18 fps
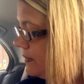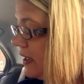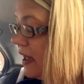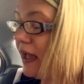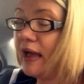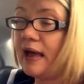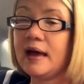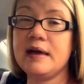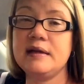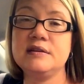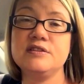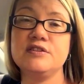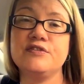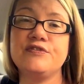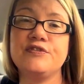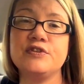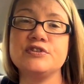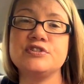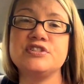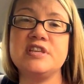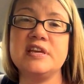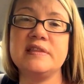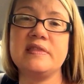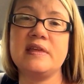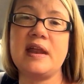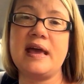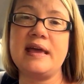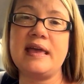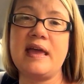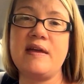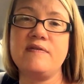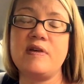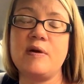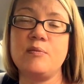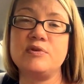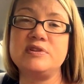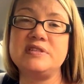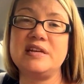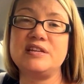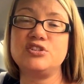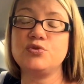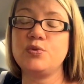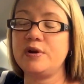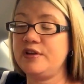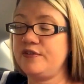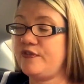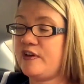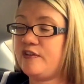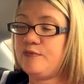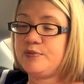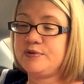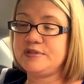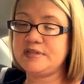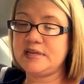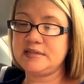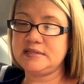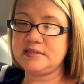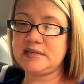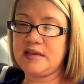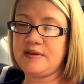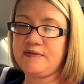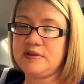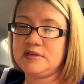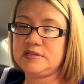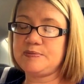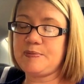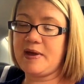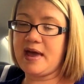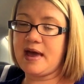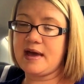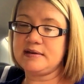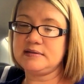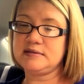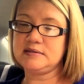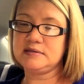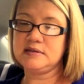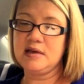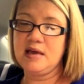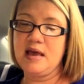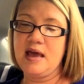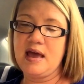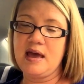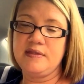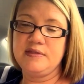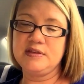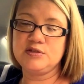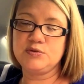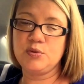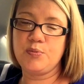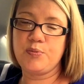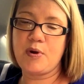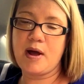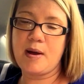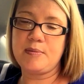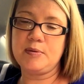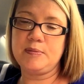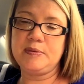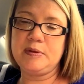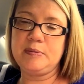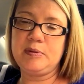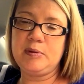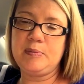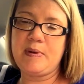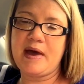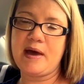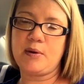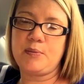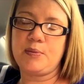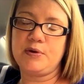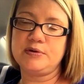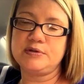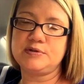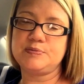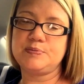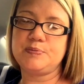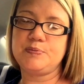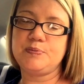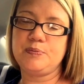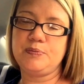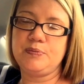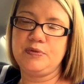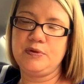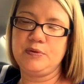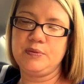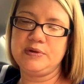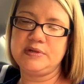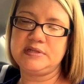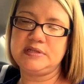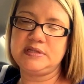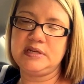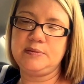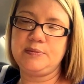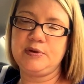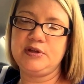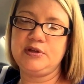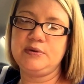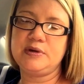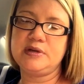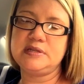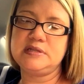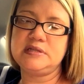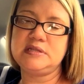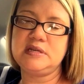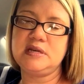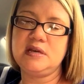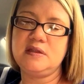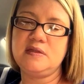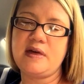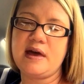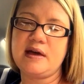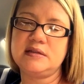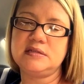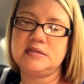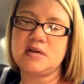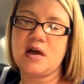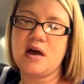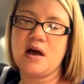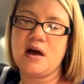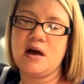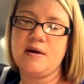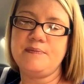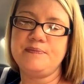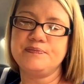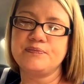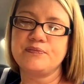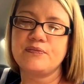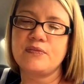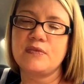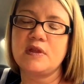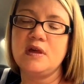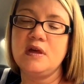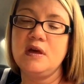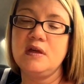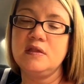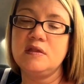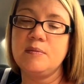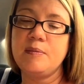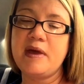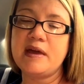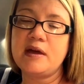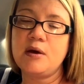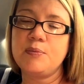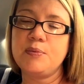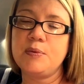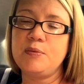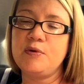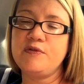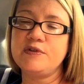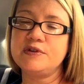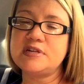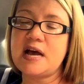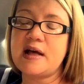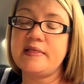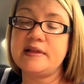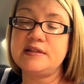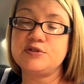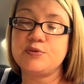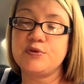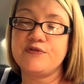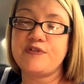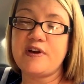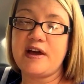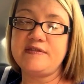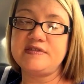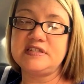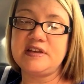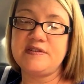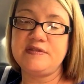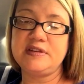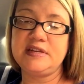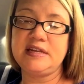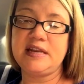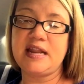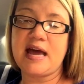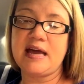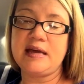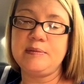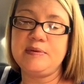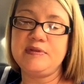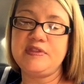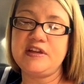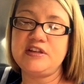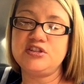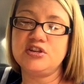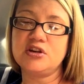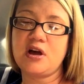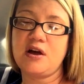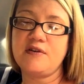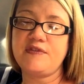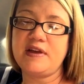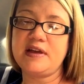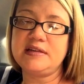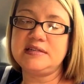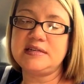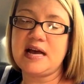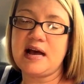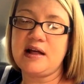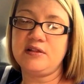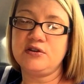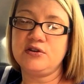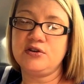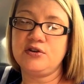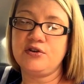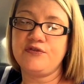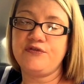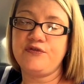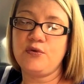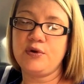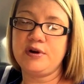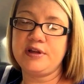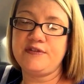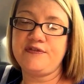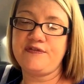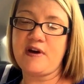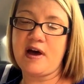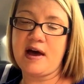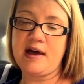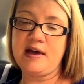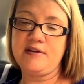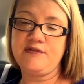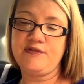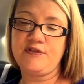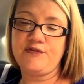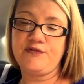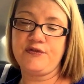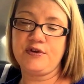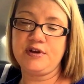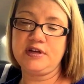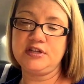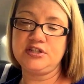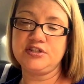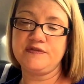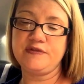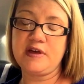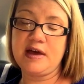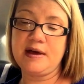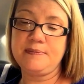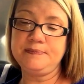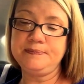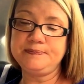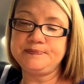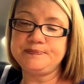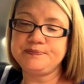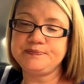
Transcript: and the first thing that I gave them was that 25% savings pass. And this will probably be backwards, the receipt, but you can see that um, the makeup remover towelettes were $5.79, but they took off $1.45 for each of them.